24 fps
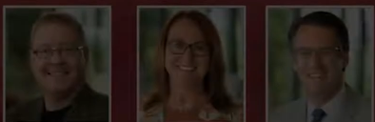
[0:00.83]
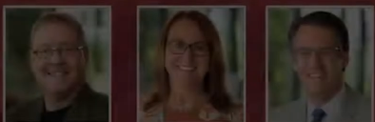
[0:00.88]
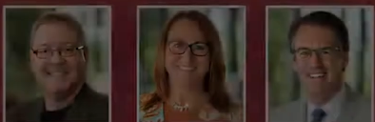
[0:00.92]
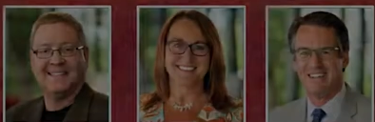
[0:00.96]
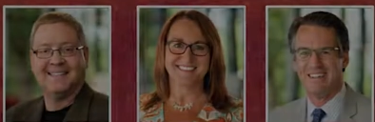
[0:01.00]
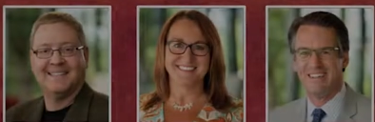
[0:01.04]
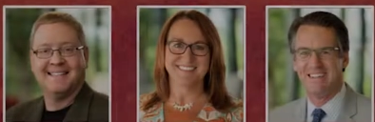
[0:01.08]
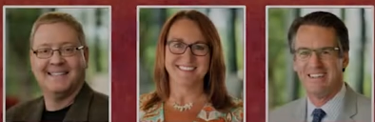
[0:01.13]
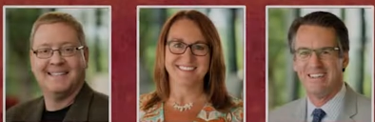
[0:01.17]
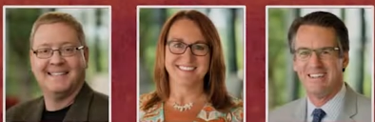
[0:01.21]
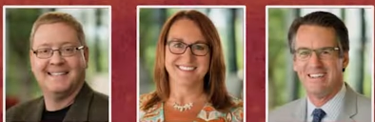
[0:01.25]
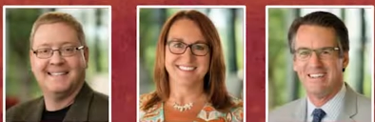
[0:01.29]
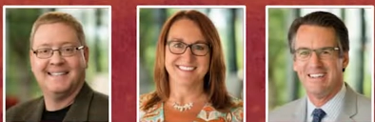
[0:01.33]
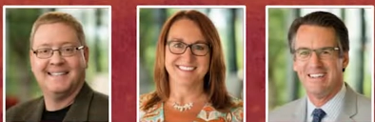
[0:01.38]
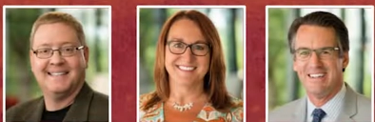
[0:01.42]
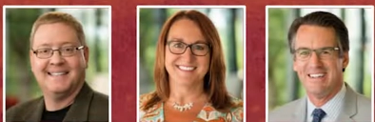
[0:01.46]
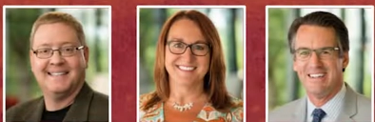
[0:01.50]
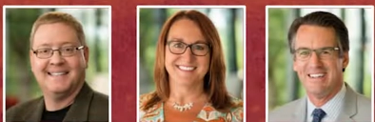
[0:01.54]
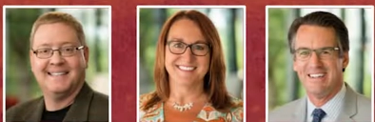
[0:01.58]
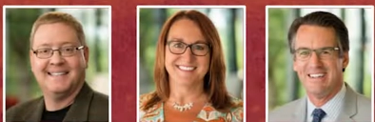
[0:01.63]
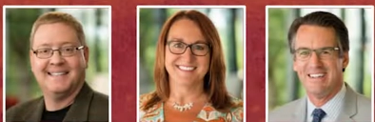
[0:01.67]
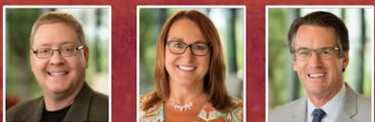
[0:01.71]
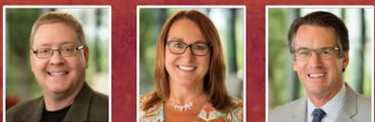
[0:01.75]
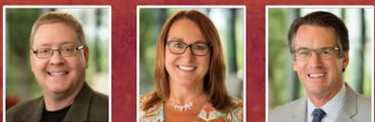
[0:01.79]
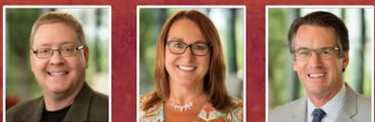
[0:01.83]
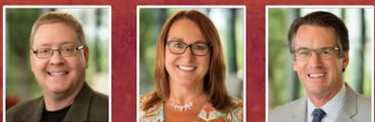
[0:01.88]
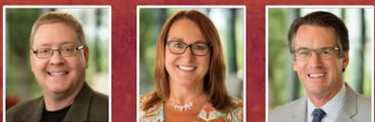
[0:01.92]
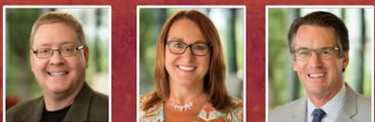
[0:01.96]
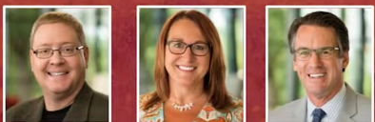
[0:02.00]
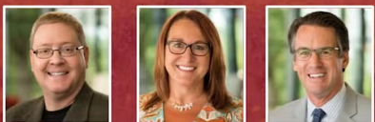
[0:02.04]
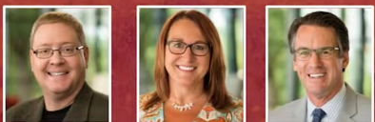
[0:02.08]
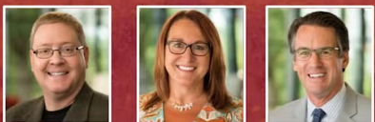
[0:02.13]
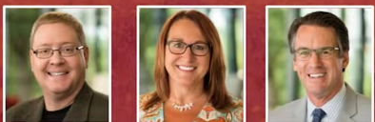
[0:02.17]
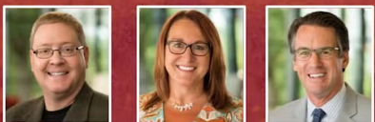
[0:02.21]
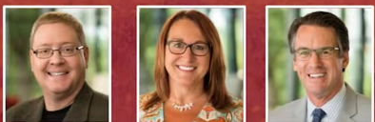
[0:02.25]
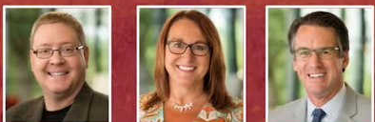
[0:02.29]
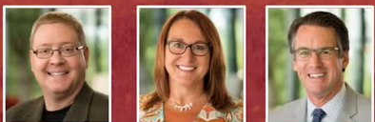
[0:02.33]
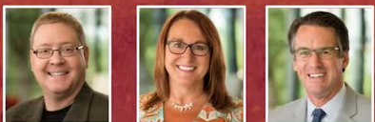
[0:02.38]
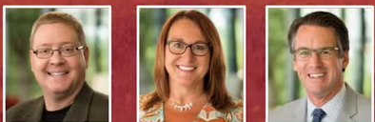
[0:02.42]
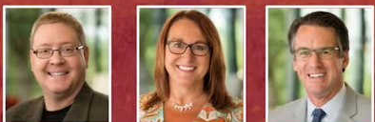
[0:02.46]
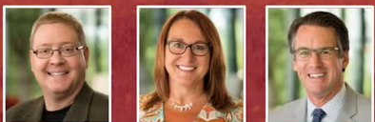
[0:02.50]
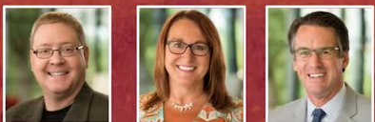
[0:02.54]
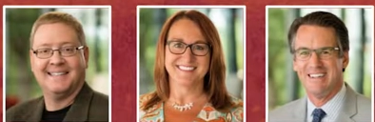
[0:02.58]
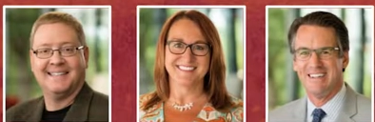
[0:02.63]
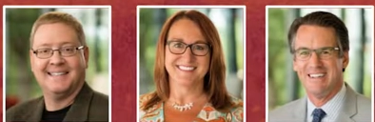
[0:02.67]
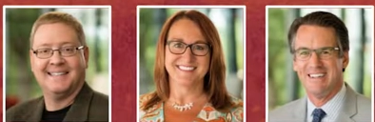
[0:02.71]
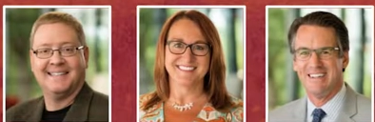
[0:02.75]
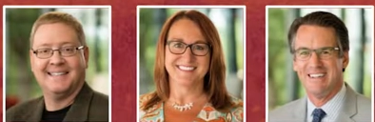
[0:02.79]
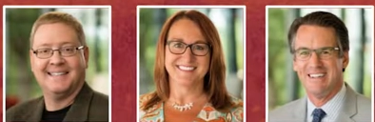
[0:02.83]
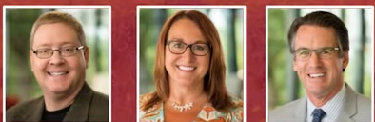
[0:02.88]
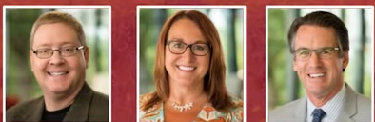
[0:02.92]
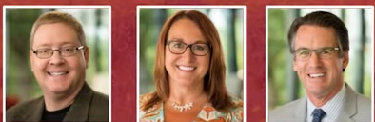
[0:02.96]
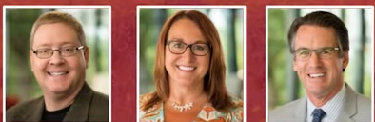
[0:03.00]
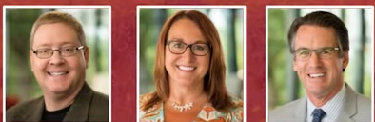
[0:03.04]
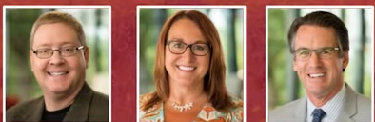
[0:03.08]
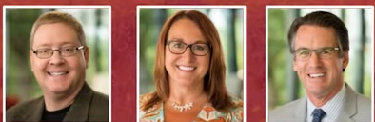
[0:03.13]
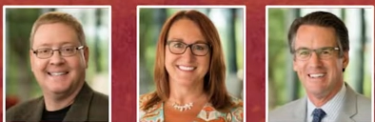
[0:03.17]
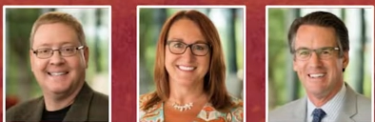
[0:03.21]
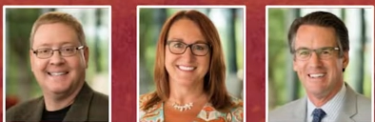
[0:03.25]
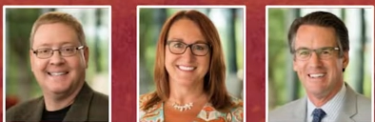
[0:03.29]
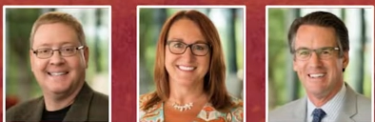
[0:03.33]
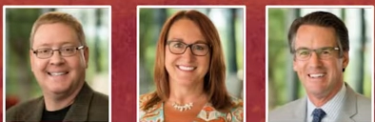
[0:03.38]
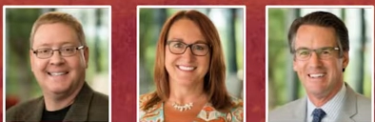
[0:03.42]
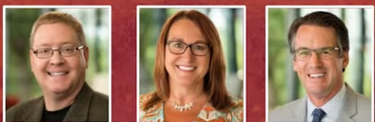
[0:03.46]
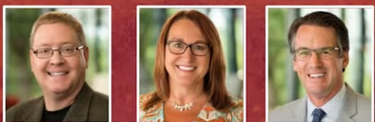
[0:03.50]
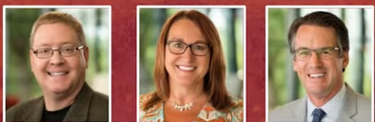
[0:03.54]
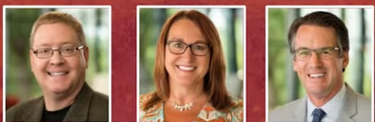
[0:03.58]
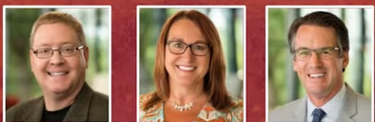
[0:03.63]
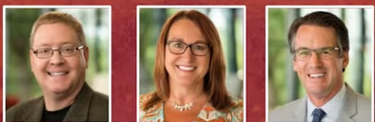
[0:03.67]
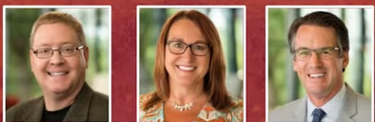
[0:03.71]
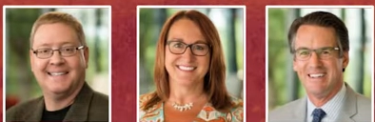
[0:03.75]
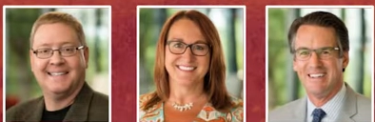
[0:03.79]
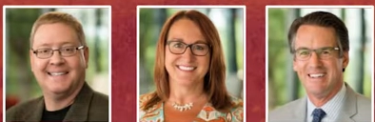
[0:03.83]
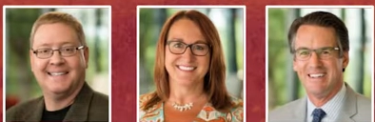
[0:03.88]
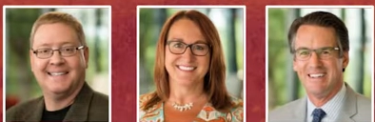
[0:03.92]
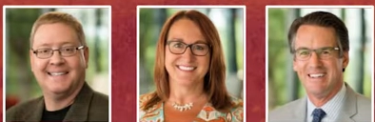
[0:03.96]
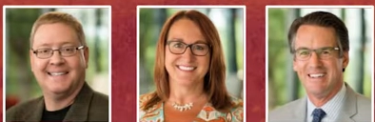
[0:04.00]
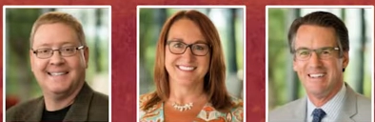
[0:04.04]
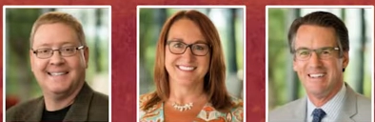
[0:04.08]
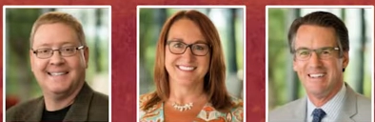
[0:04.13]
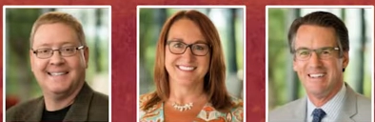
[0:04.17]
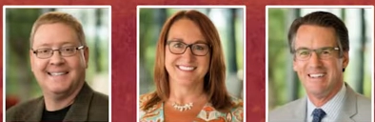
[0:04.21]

Nothing is said.